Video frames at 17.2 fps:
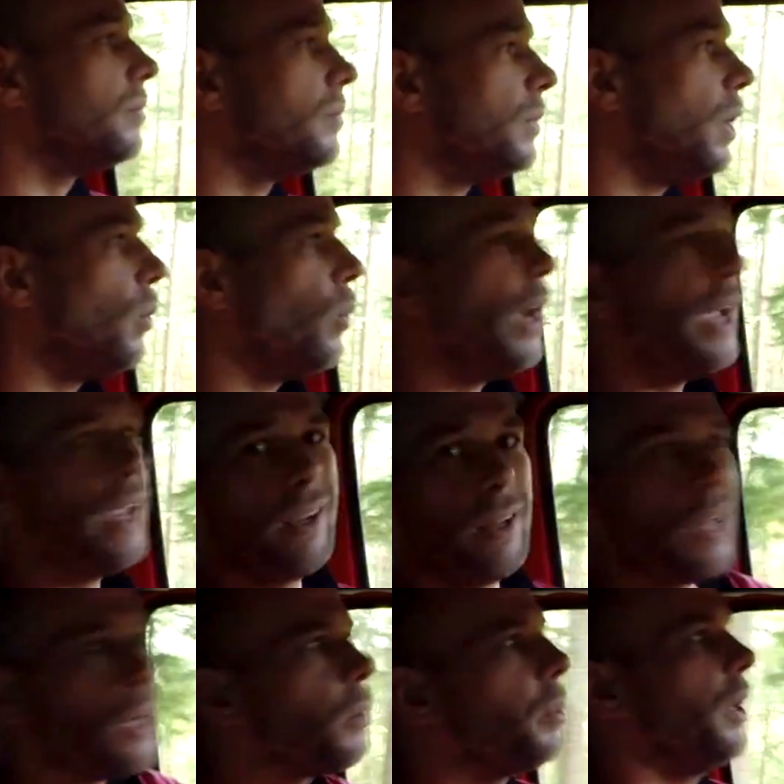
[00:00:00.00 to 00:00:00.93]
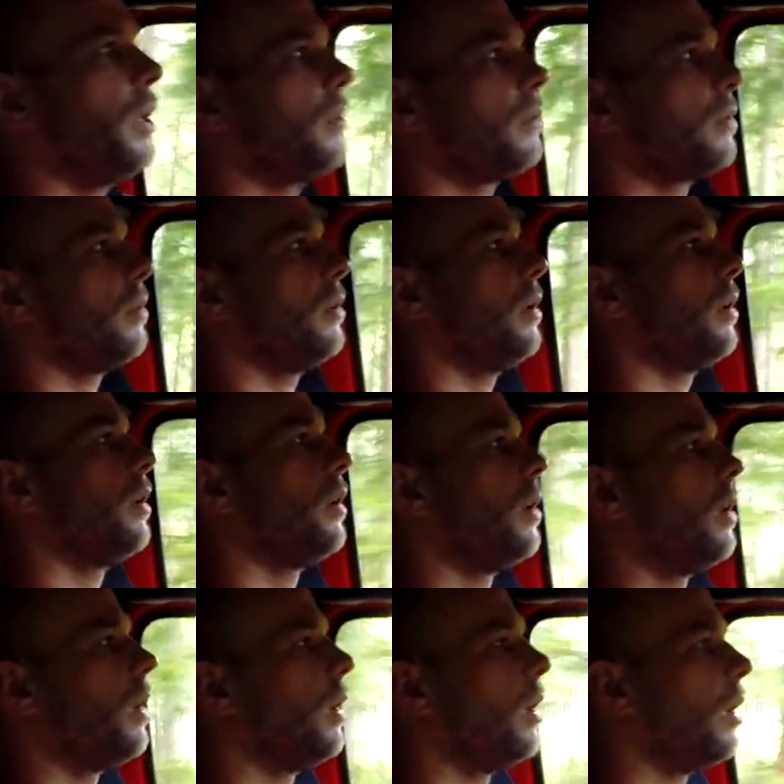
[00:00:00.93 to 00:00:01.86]
away a little bit,
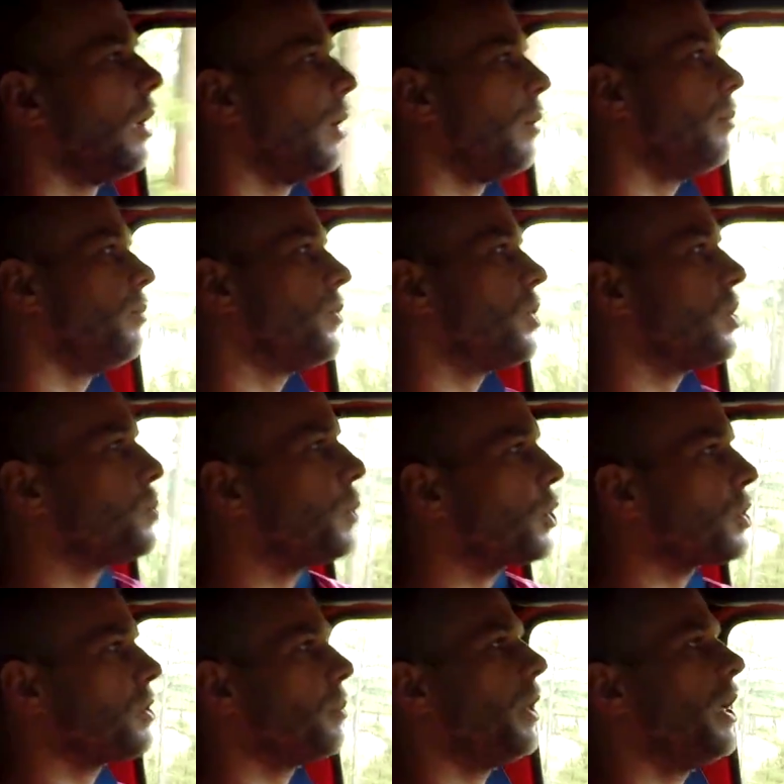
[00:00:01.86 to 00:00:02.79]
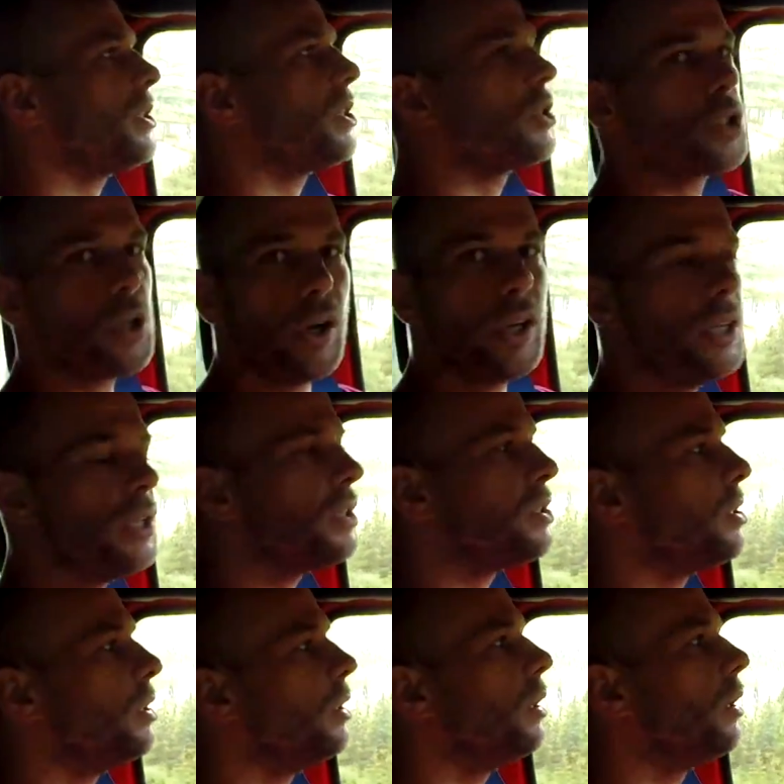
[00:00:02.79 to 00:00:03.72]
just because it makes it so
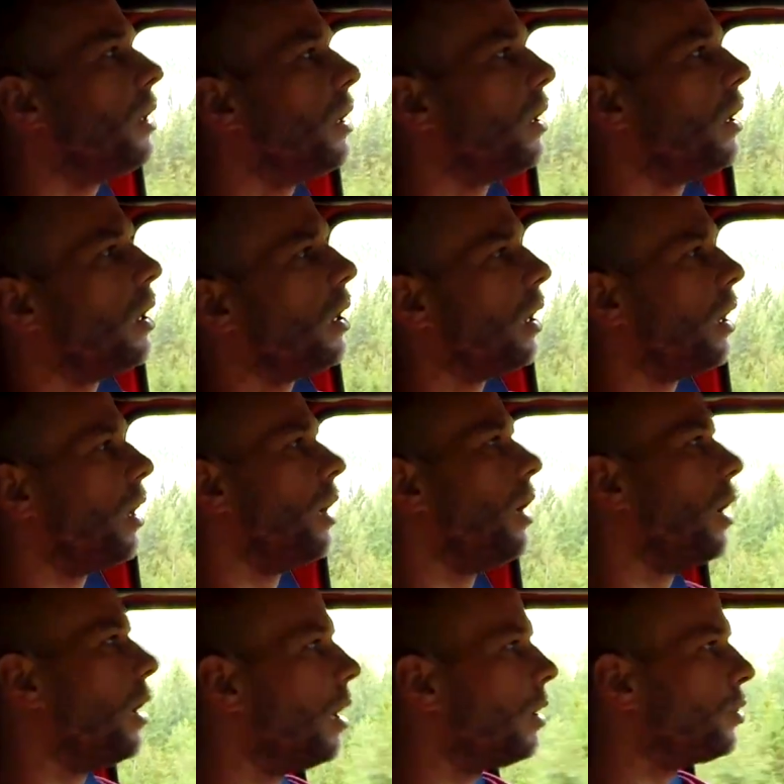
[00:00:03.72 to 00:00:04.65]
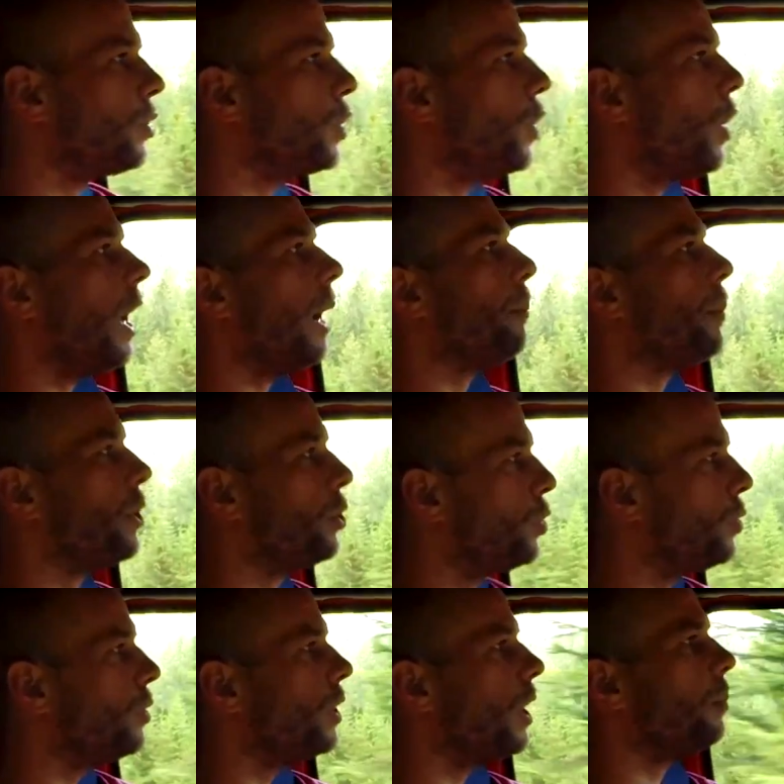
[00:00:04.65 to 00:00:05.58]
easy to go up a
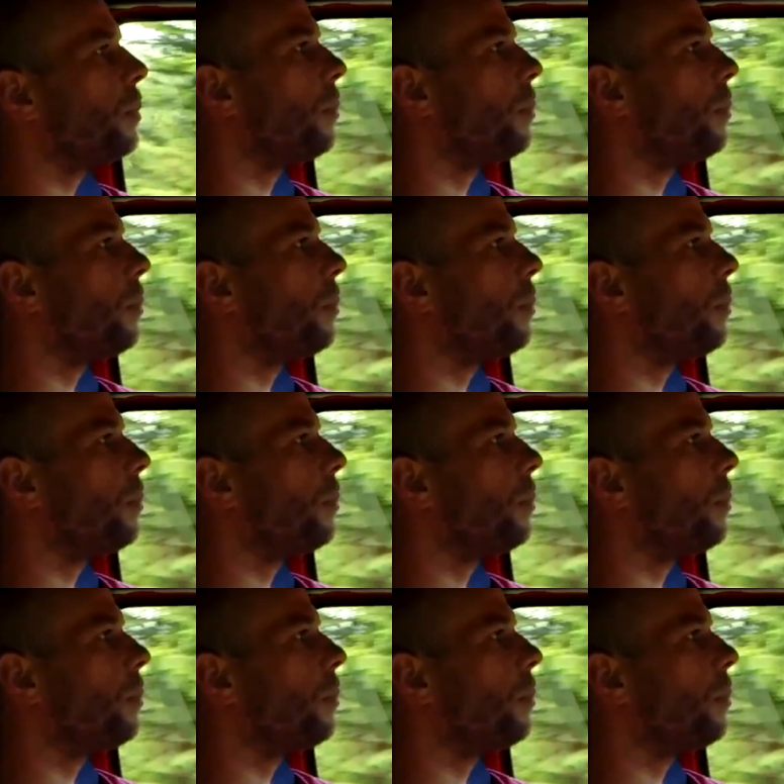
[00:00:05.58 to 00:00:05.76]
dune, up a